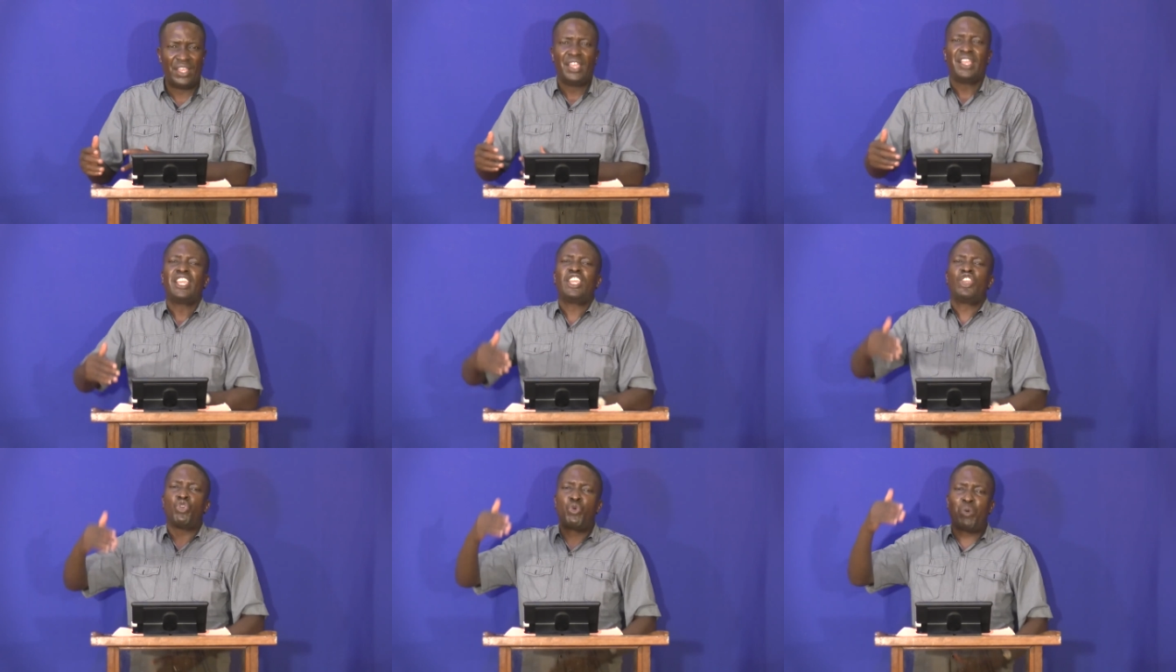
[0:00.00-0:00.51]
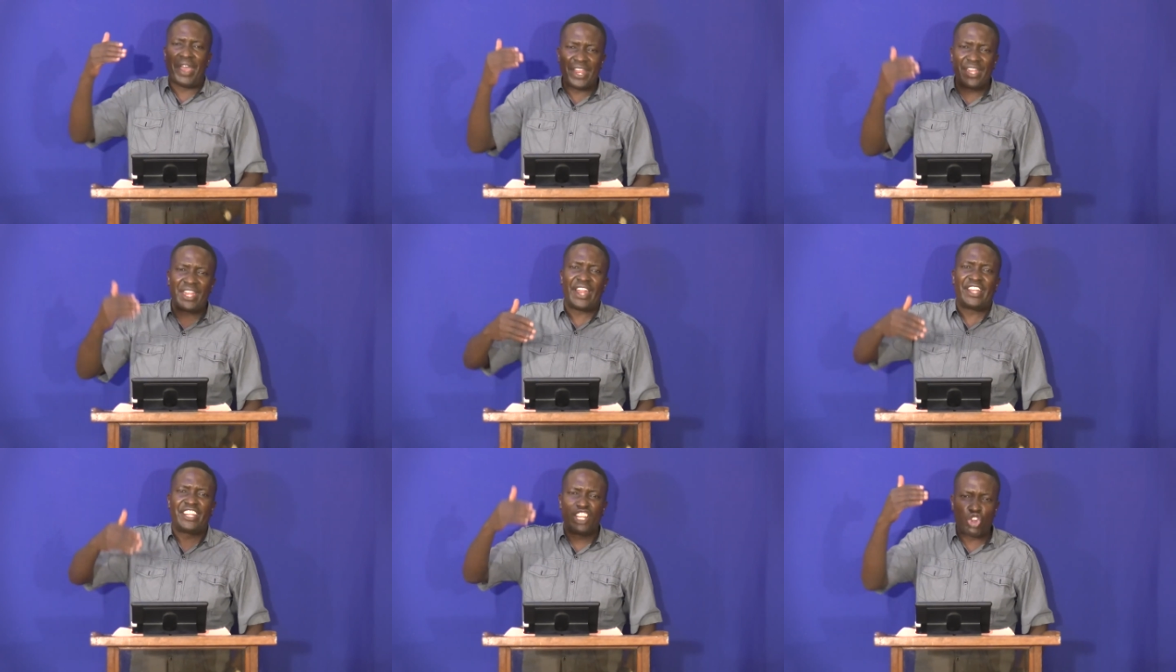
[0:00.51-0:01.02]
He went
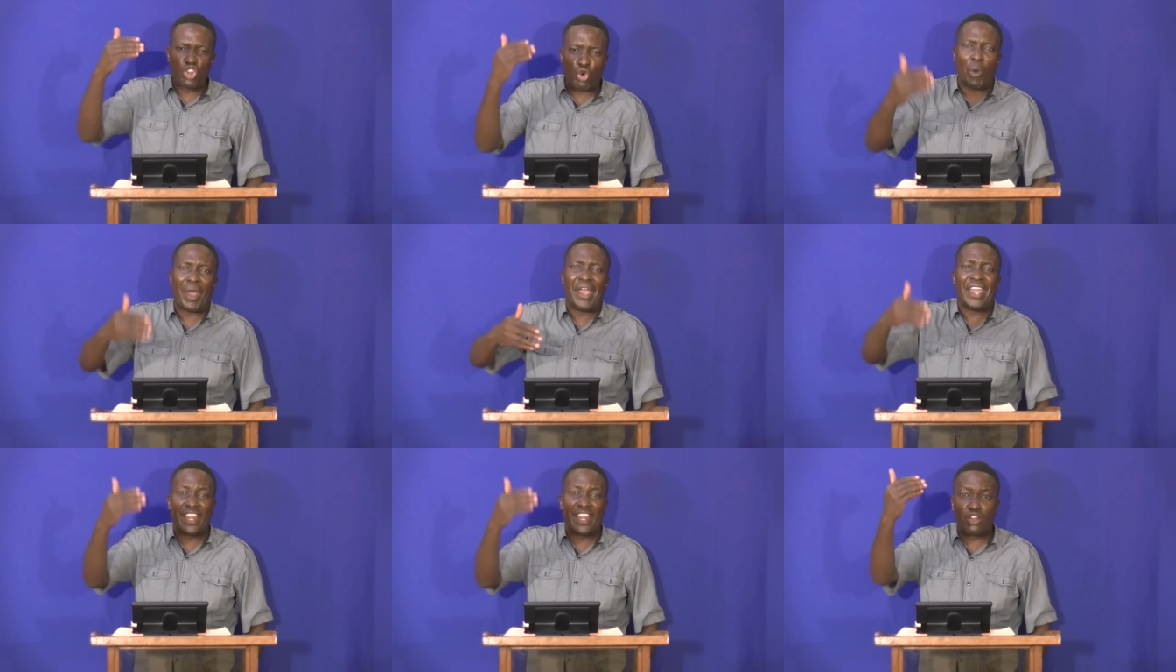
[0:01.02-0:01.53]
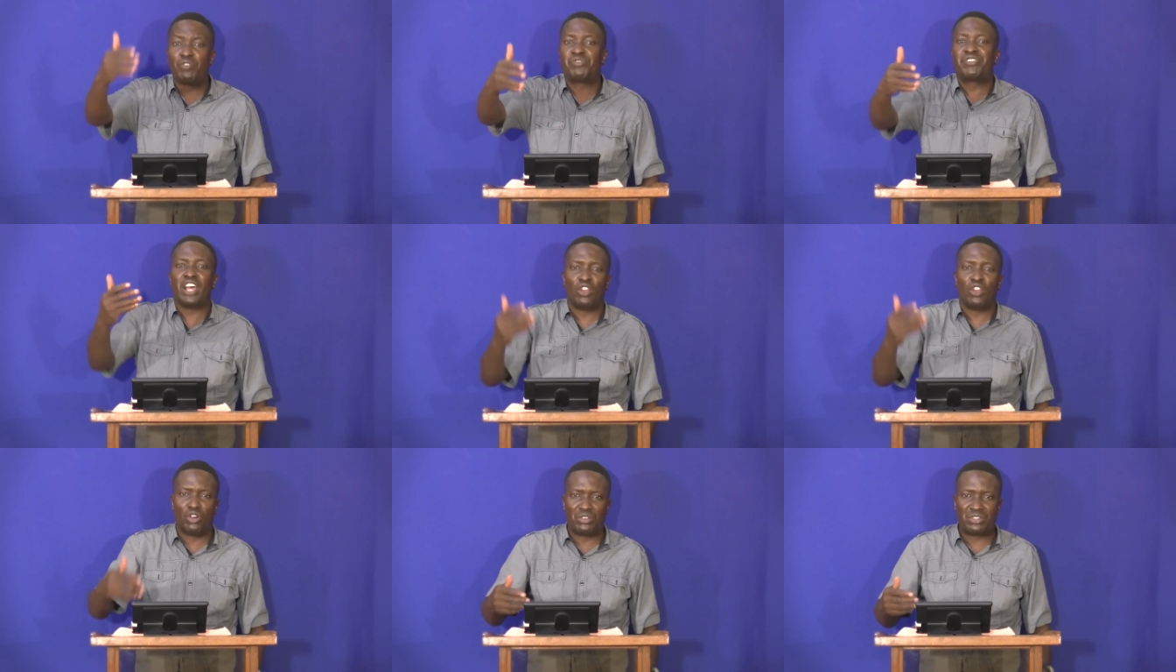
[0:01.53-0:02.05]
and inquired of the
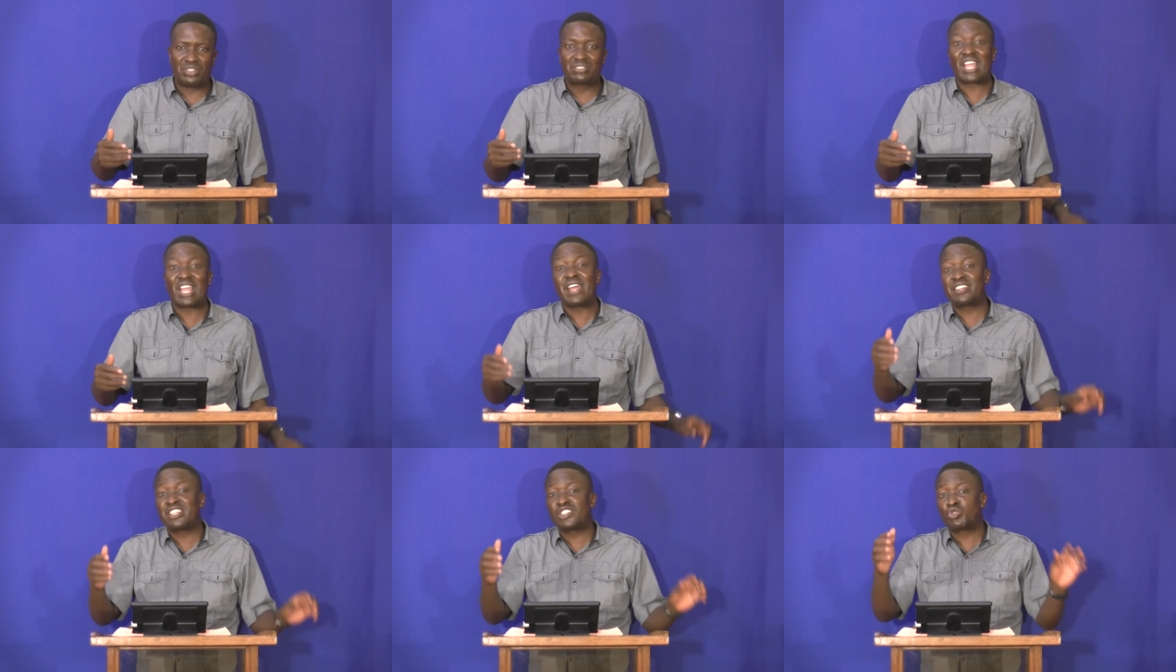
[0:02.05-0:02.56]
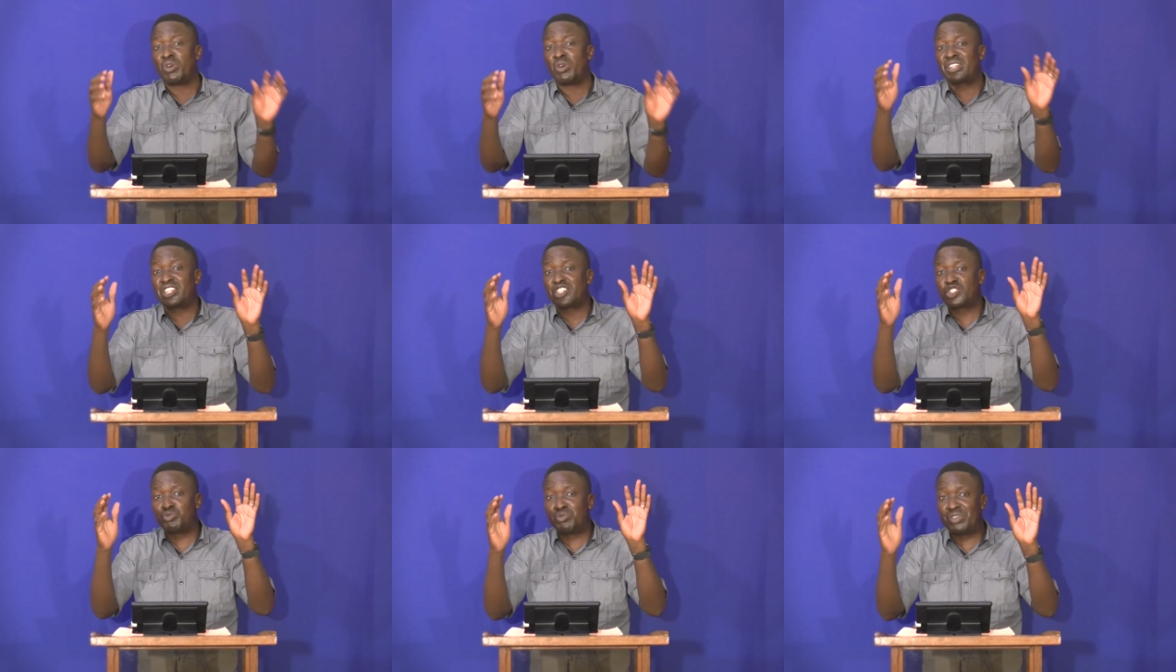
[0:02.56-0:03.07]
Lord. That is what
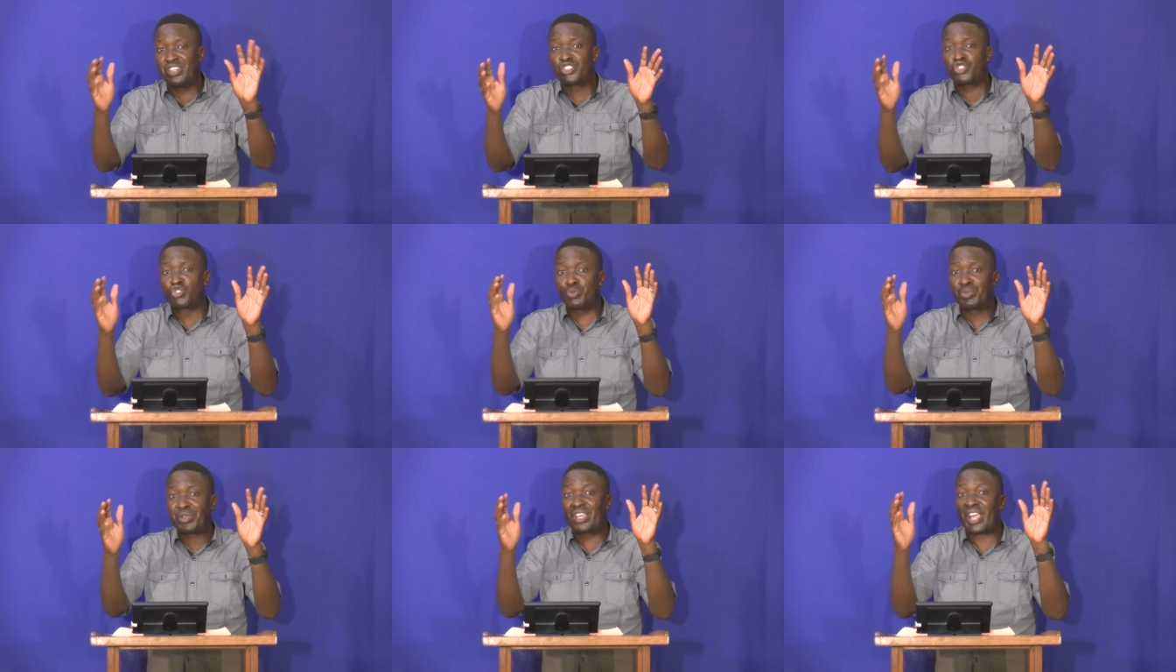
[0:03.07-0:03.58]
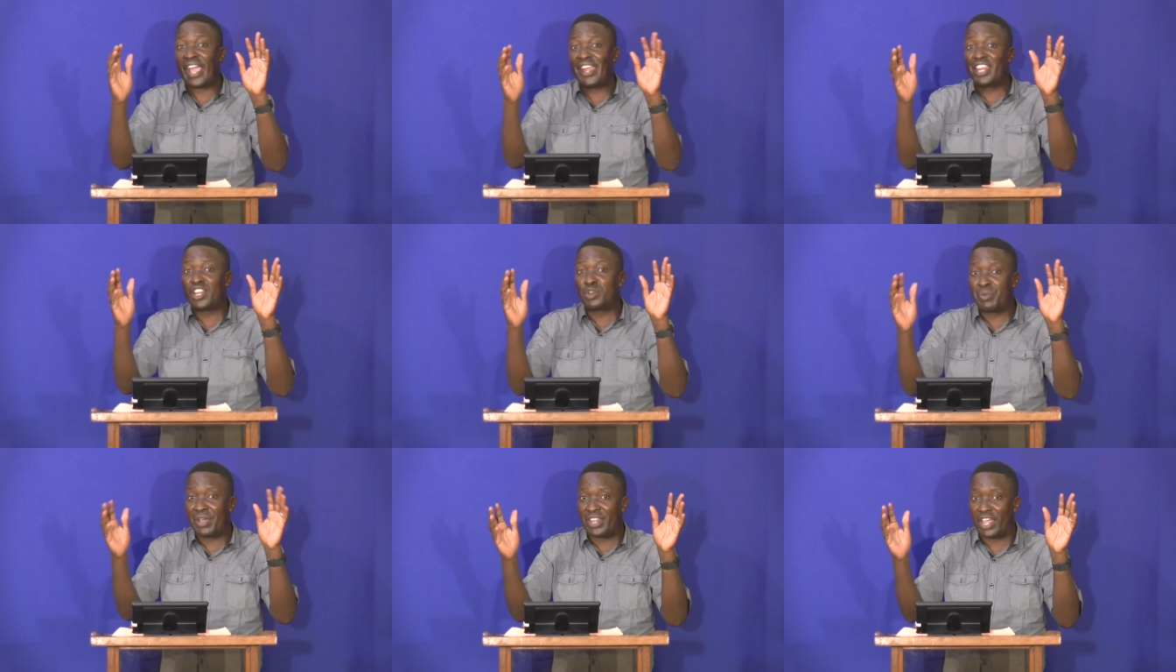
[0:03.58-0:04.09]
it means to be
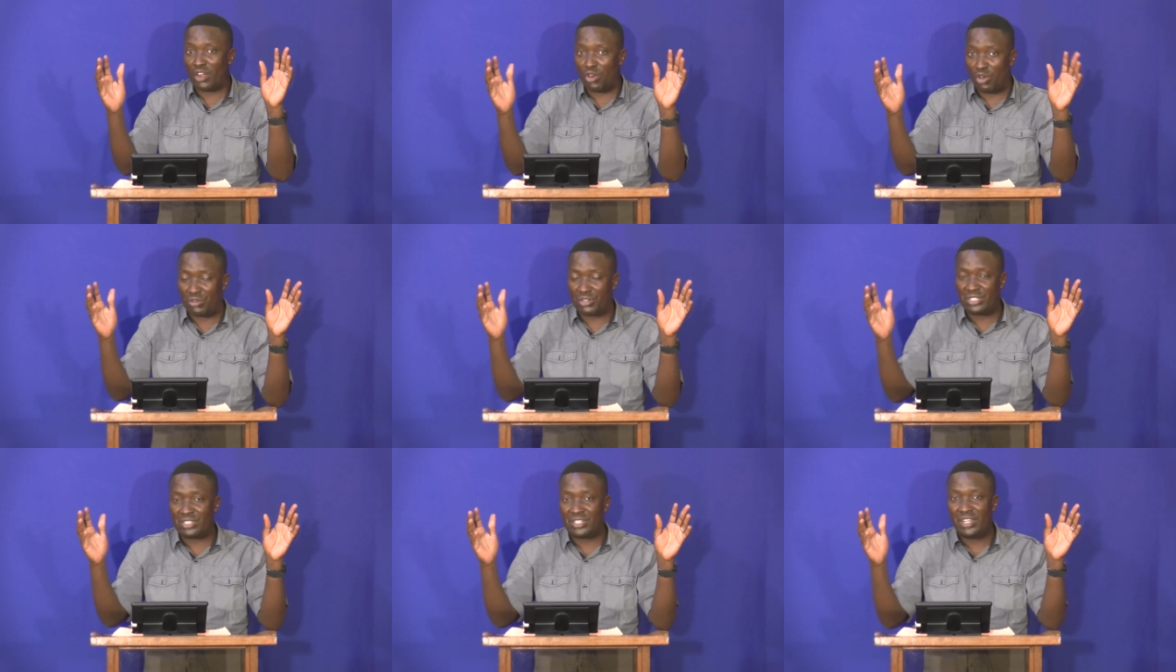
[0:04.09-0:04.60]
guided by the Lord.